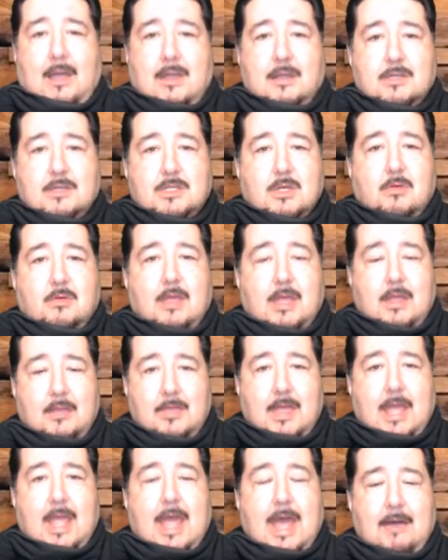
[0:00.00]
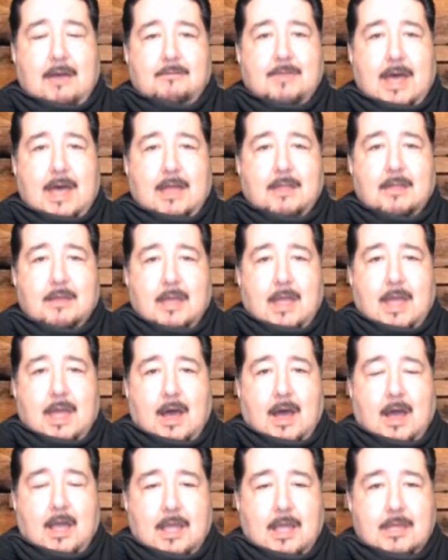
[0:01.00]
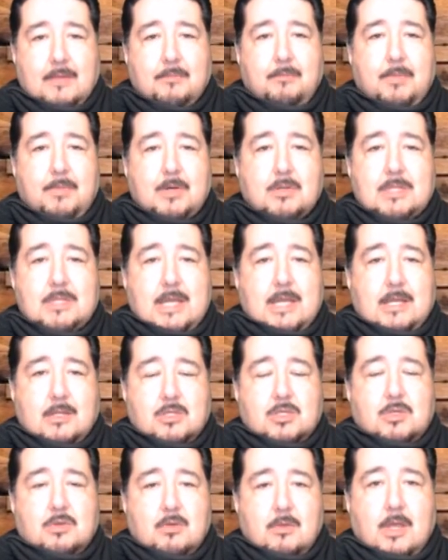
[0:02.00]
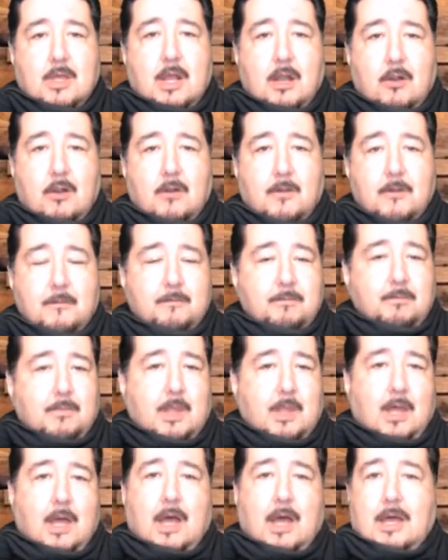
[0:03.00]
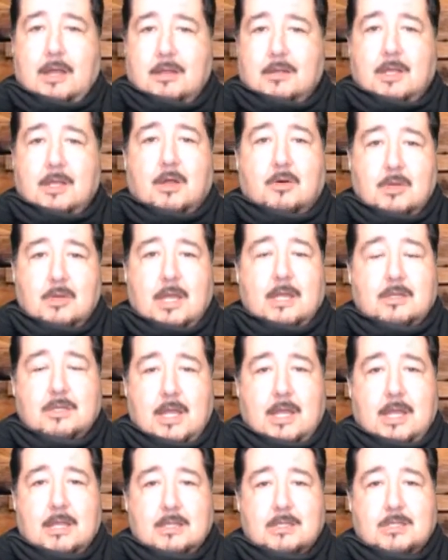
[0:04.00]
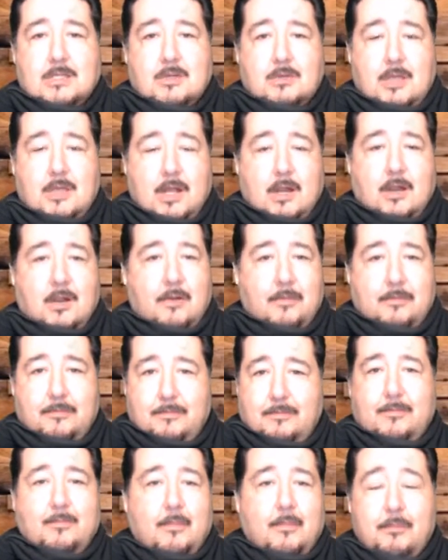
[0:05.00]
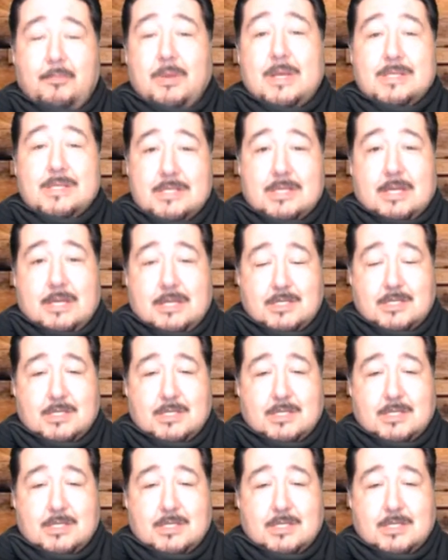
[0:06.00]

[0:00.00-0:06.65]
And so they have that built into their into their business.